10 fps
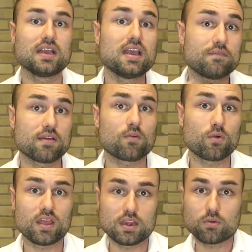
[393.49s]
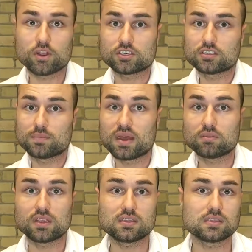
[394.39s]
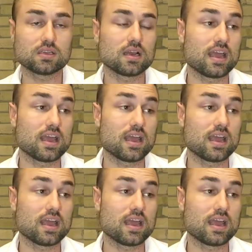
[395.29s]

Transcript: If you have any questions about this,